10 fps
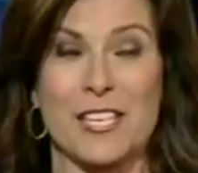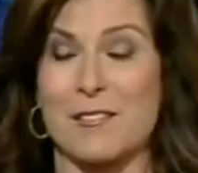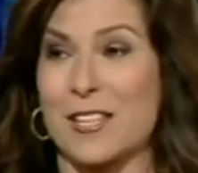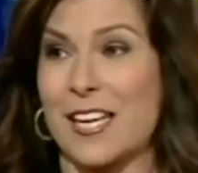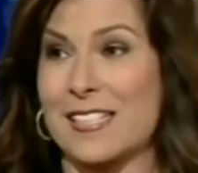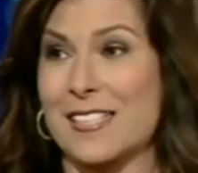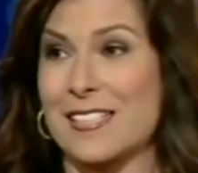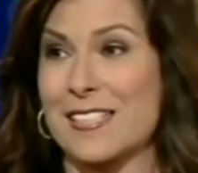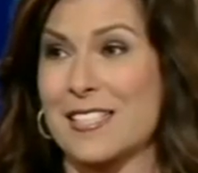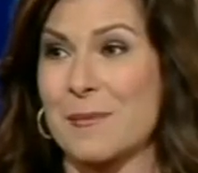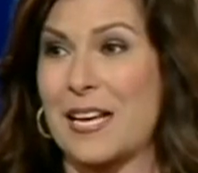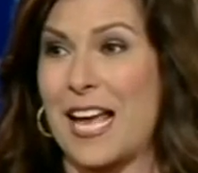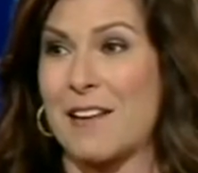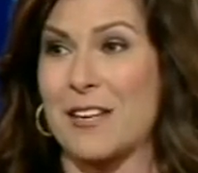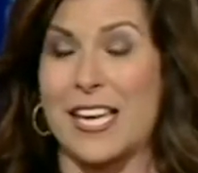to give a license to somebody to
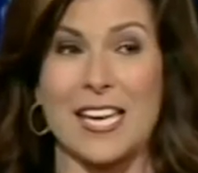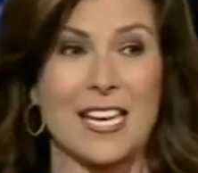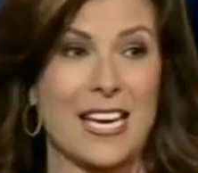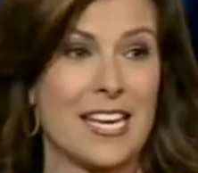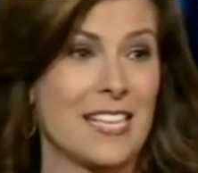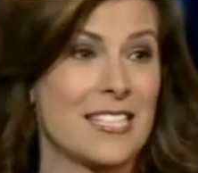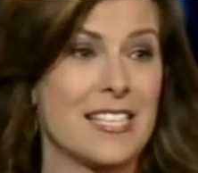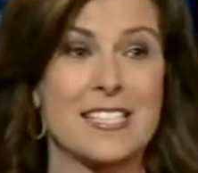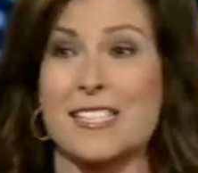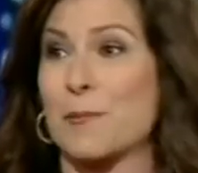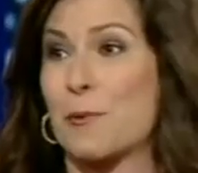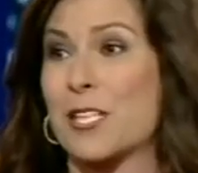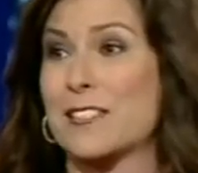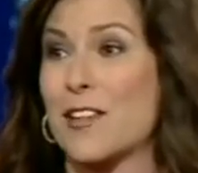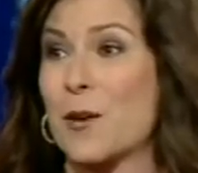have a kid, it gets in a slippery
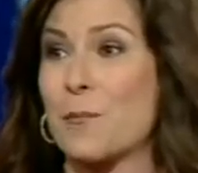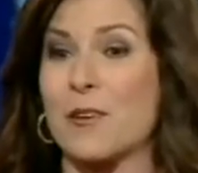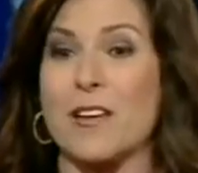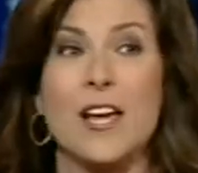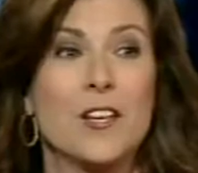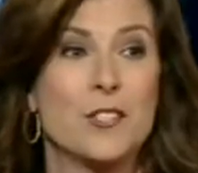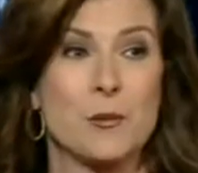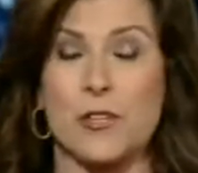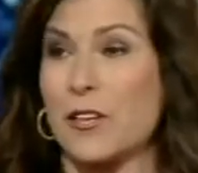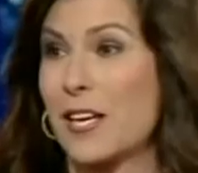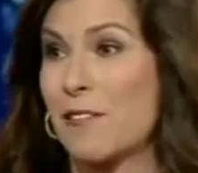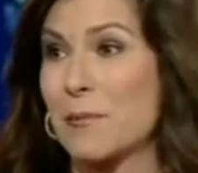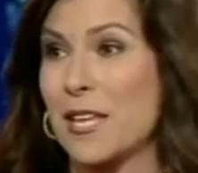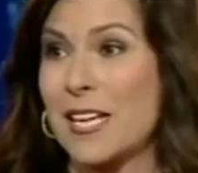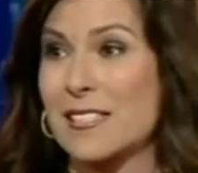slope of, so are you going to give them
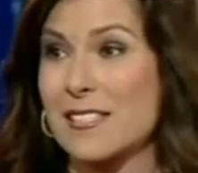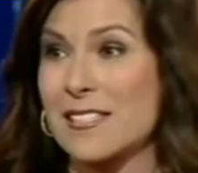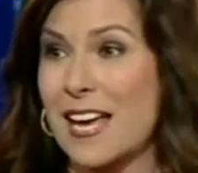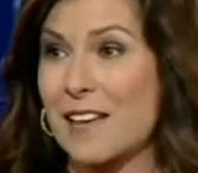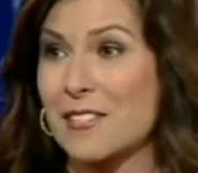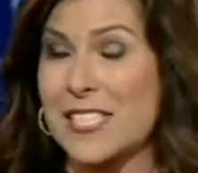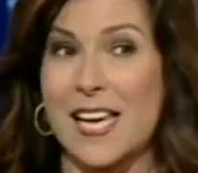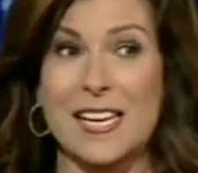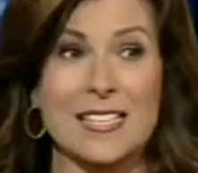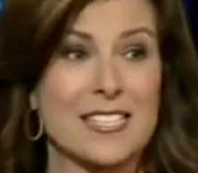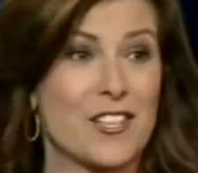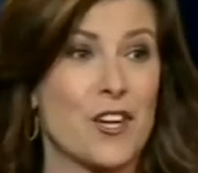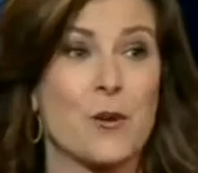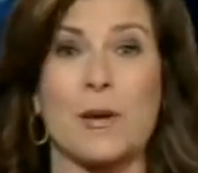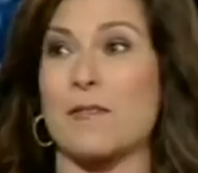a license to have sex? You
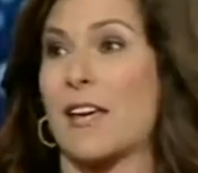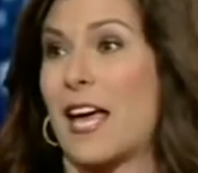know, if they